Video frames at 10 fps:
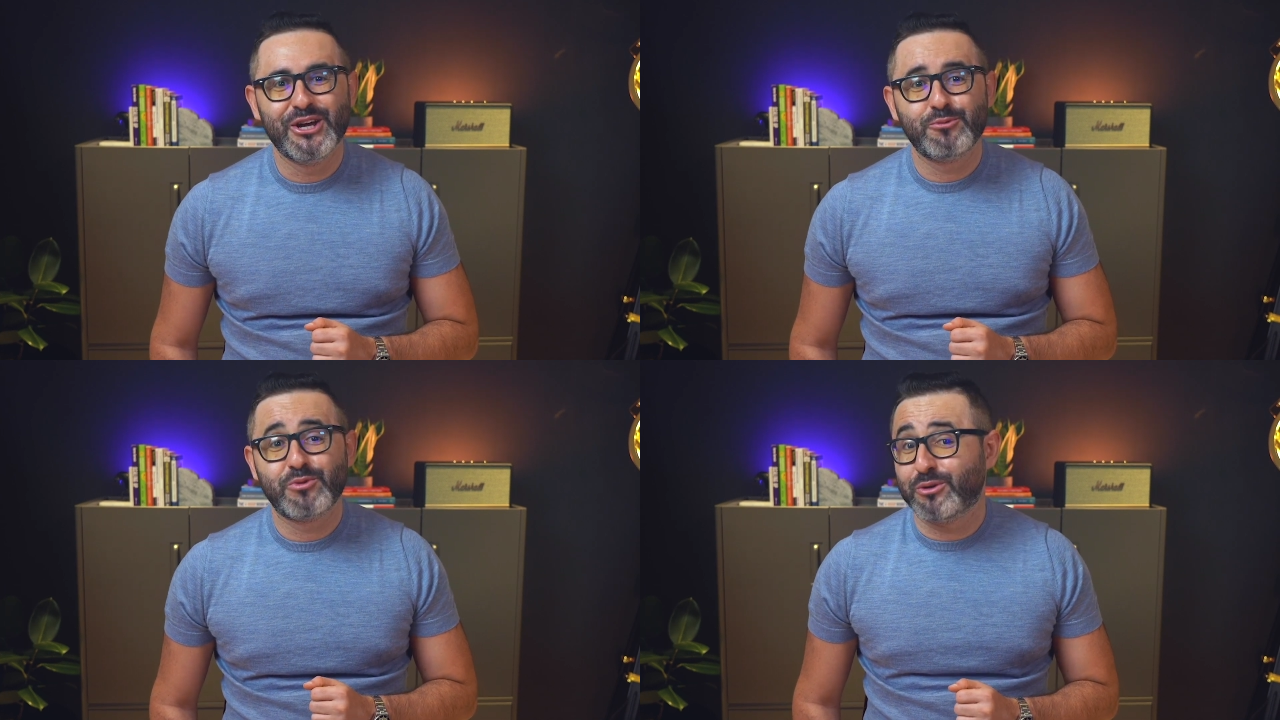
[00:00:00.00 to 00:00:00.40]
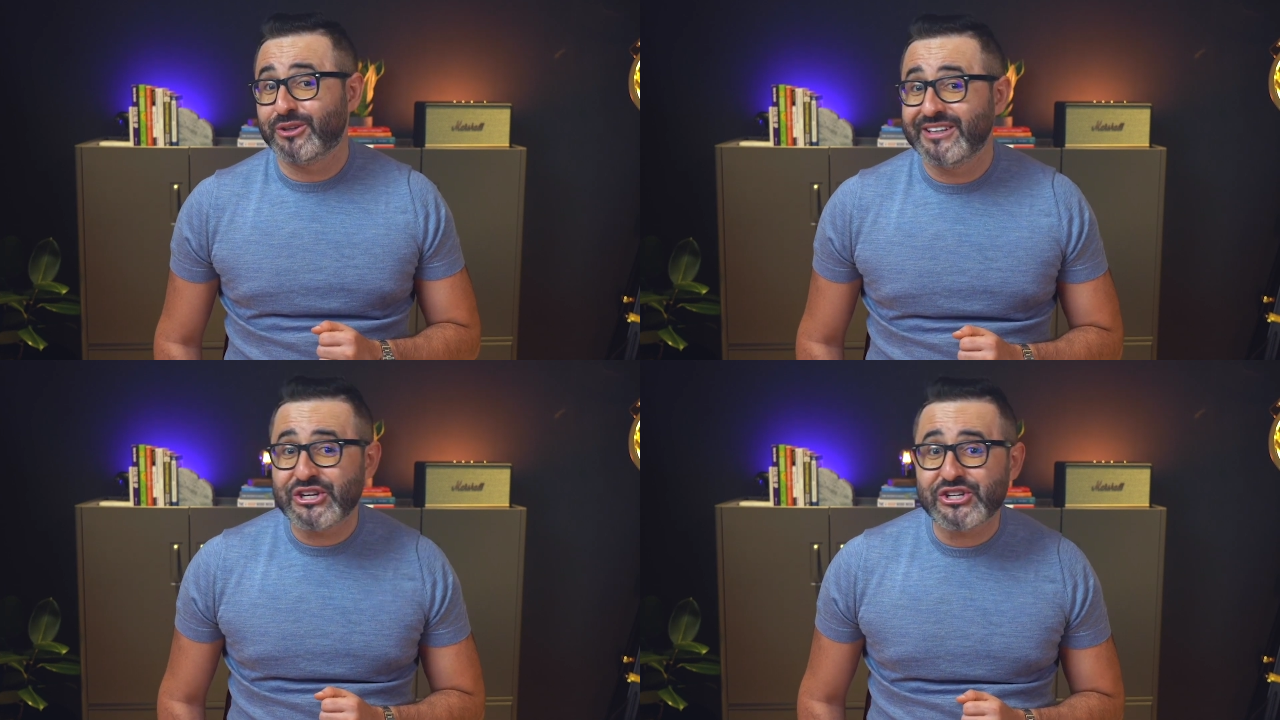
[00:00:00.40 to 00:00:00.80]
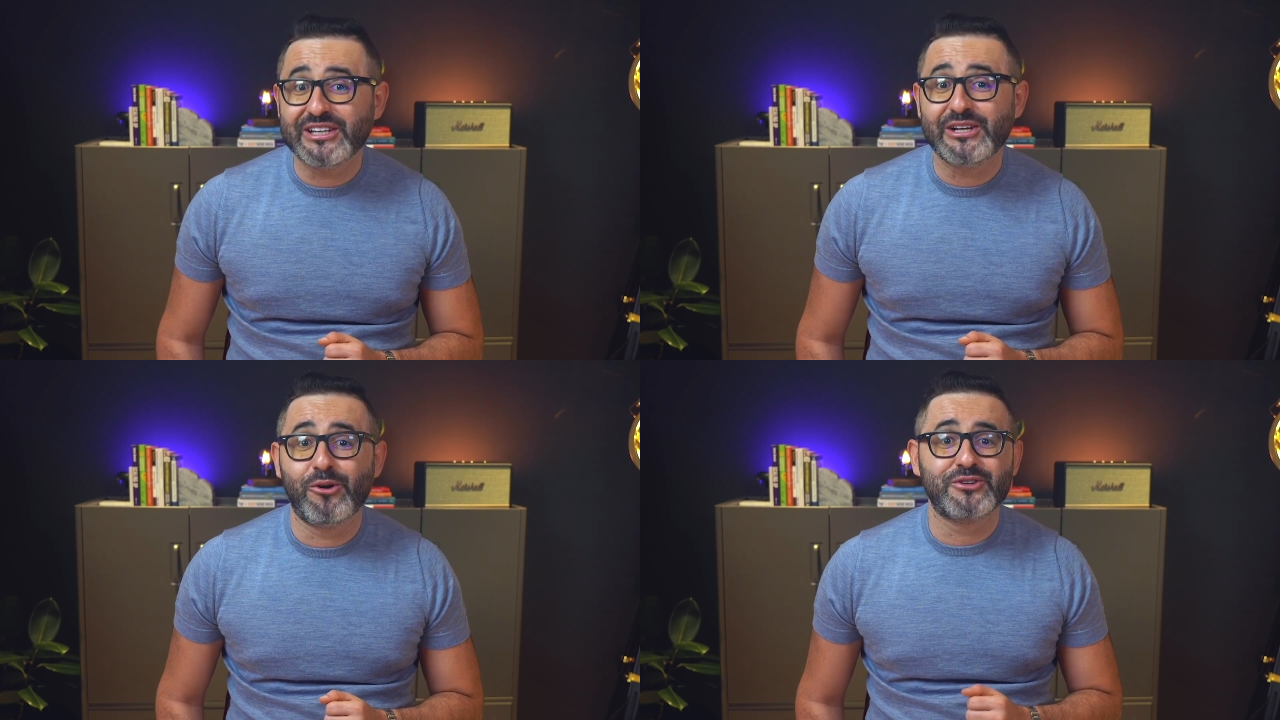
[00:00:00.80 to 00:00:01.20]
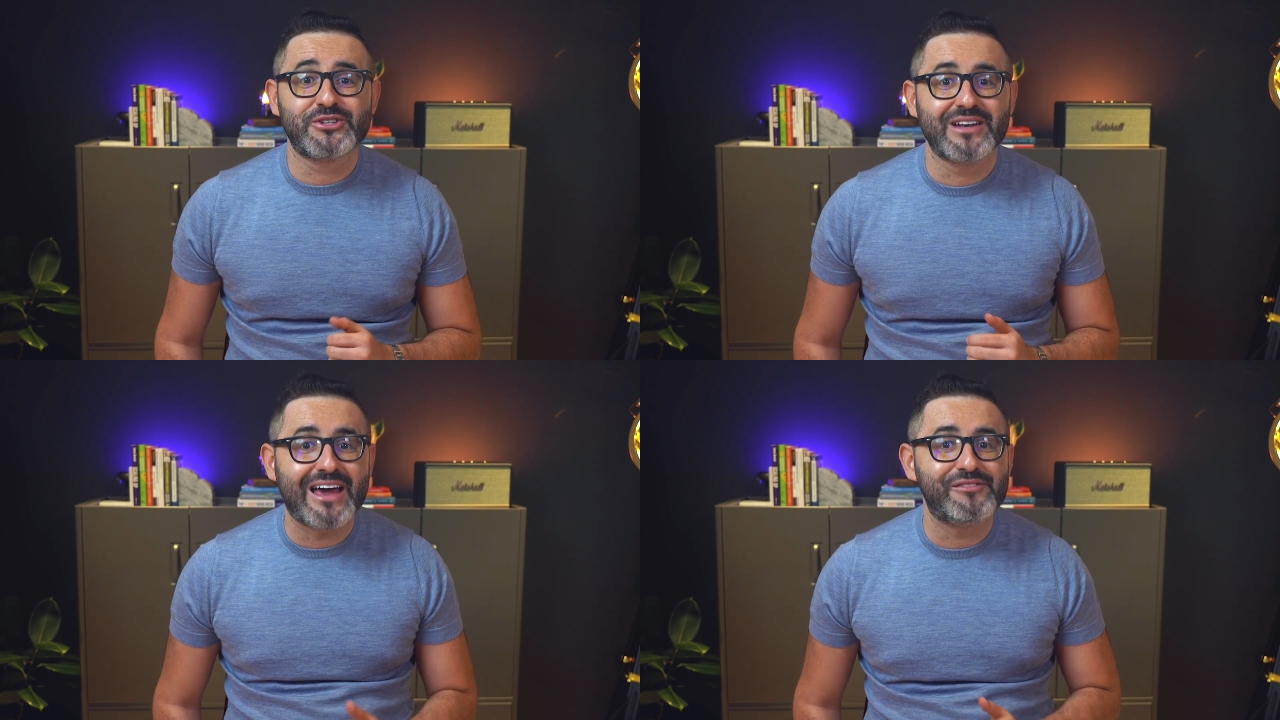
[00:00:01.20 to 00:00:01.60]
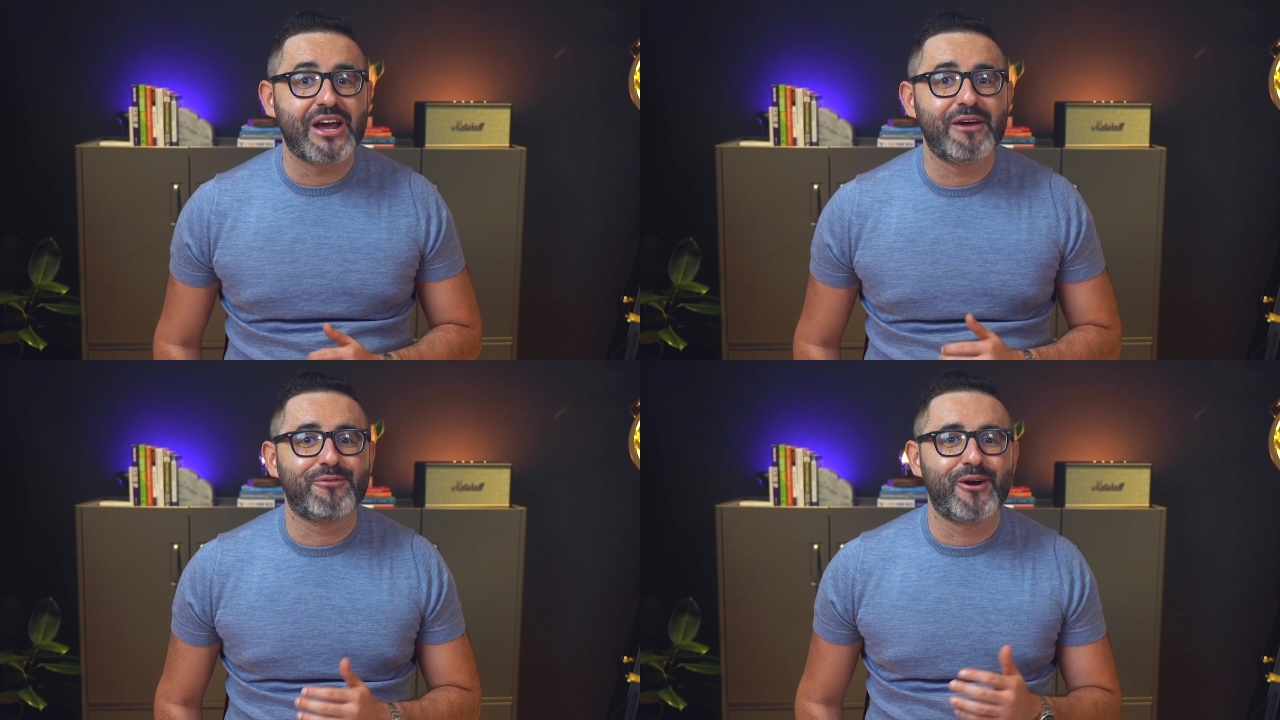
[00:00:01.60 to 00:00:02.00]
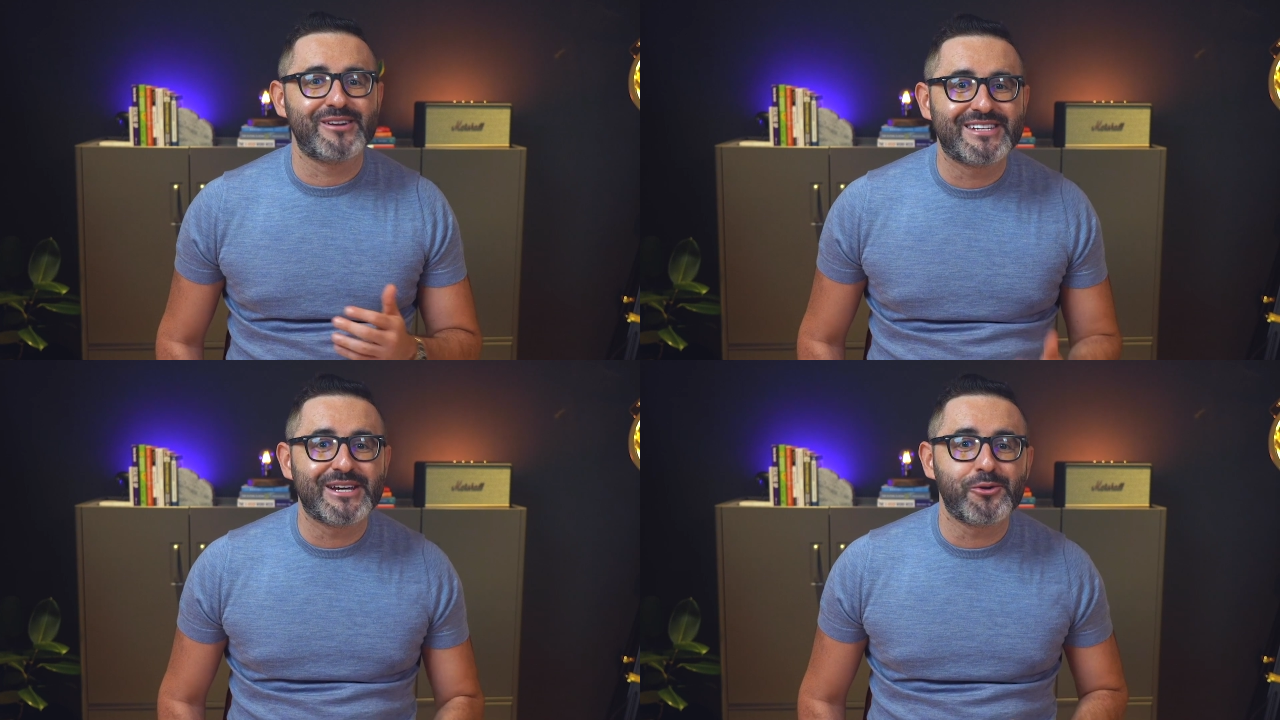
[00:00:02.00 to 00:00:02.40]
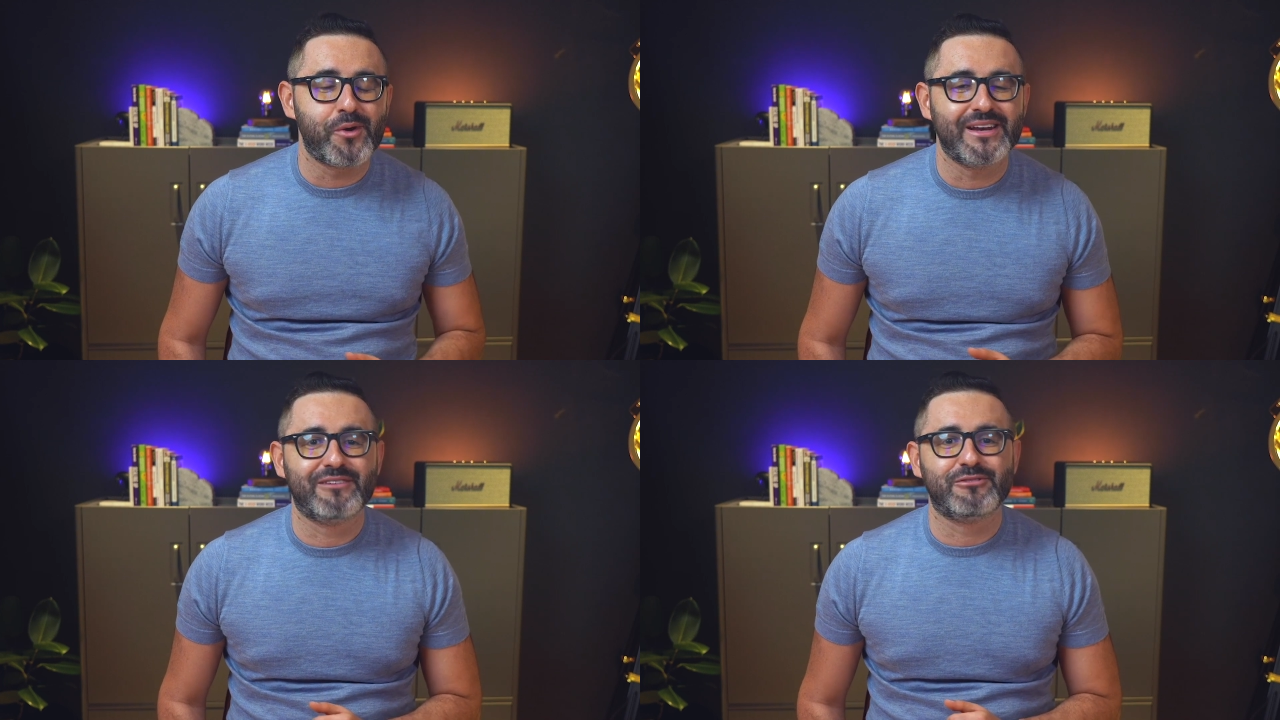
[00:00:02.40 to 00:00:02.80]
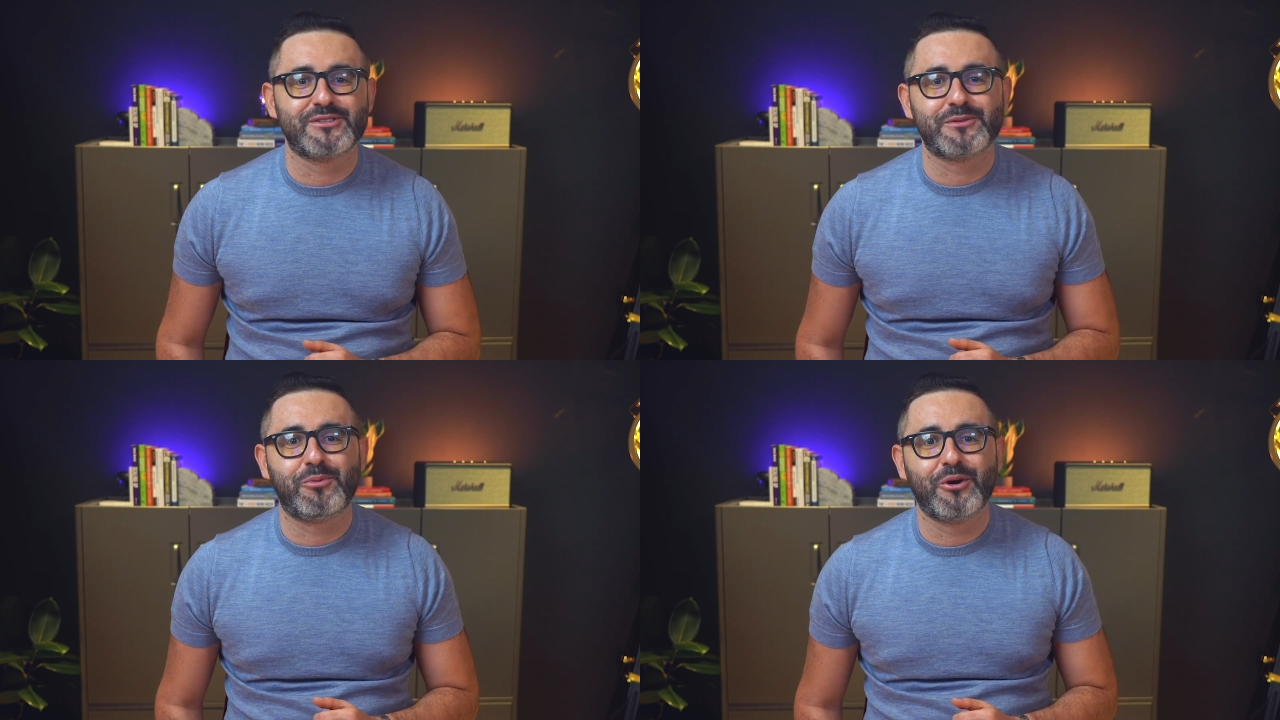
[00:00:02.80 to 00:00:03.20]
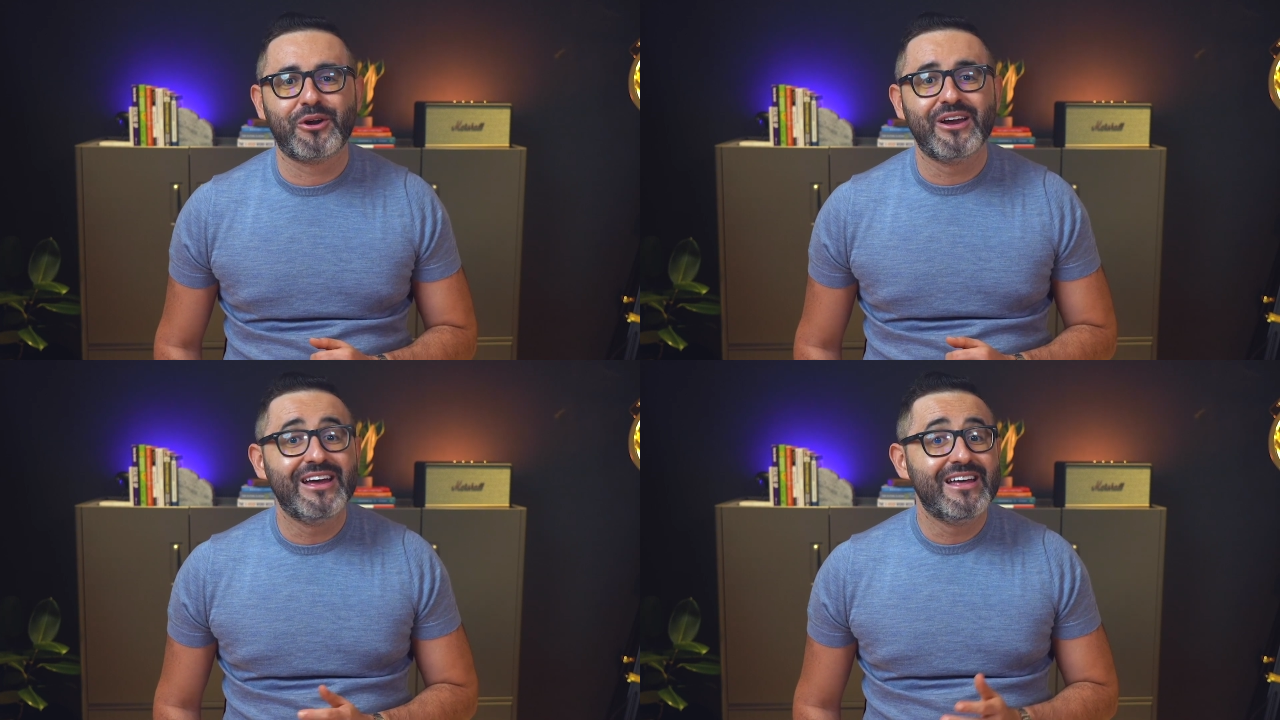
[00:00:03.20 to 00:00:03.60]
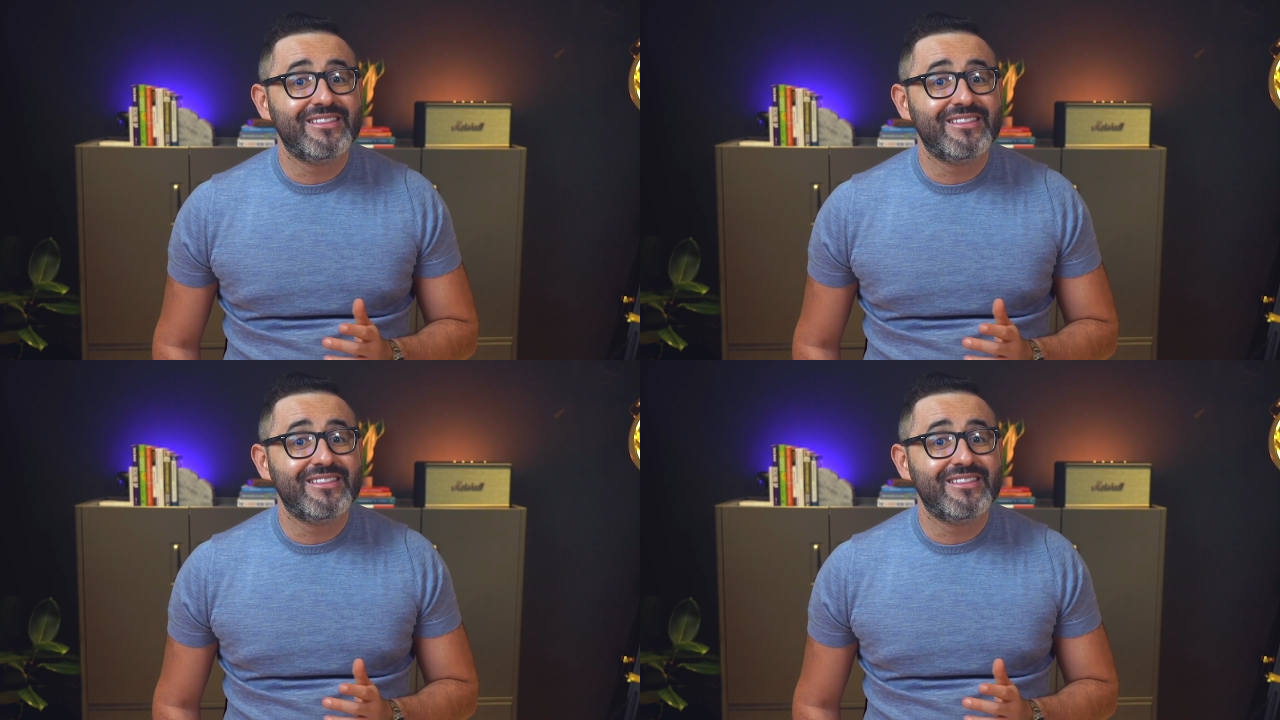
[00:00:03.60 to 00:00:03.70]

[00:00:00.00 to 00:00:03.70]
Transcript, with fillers: We will initially launch the live chat for our tier 1 level support,